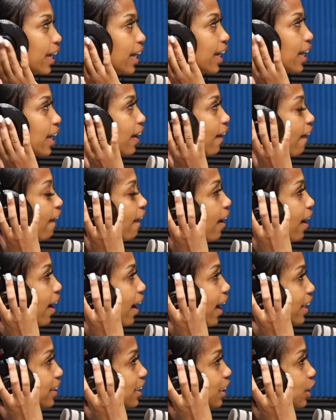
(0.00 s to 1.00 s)
And
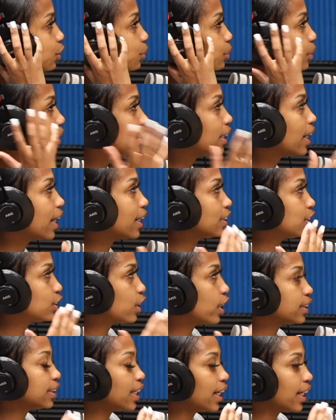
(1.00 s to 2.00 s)
I think you really got to
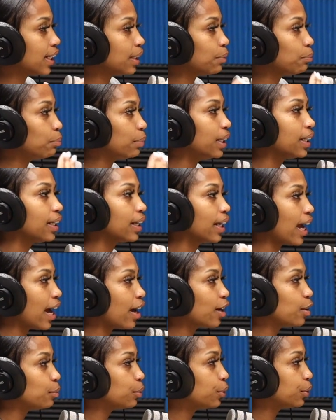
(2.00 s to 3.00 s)
start being
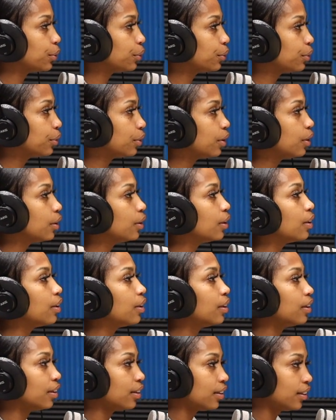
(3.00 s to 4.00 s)
accountable.
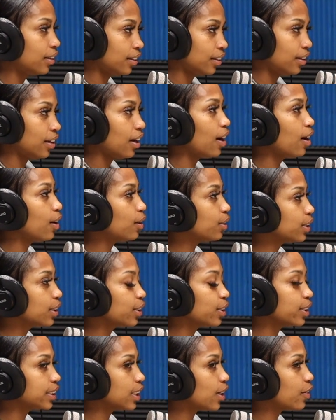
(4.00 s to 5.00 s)
Holding
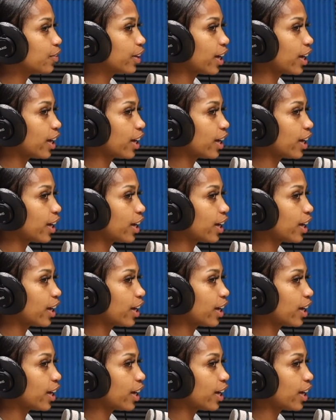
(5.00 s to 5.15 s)
yourself